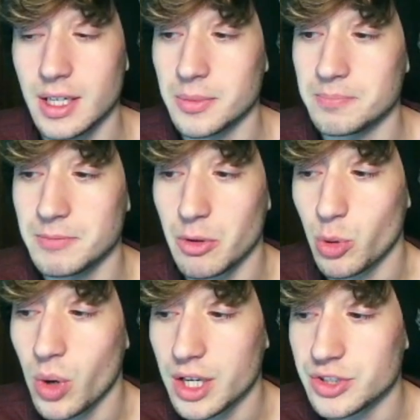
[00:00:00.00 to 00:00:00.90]
um, that
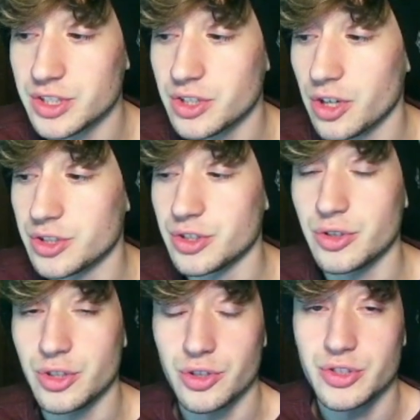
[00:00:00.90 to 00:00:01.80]
requires these cards,
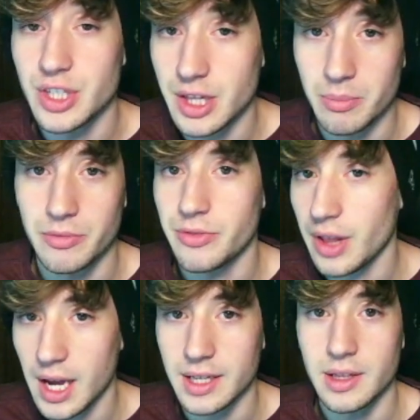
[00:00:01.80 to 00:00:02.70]
you you'll see them
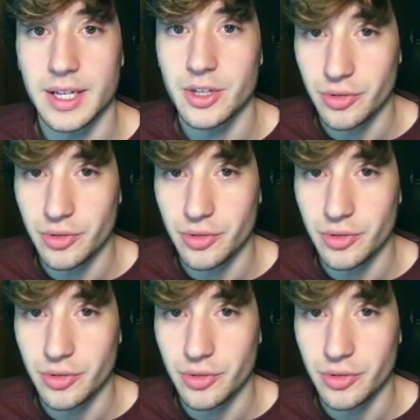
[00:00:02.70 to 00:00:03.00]
fly like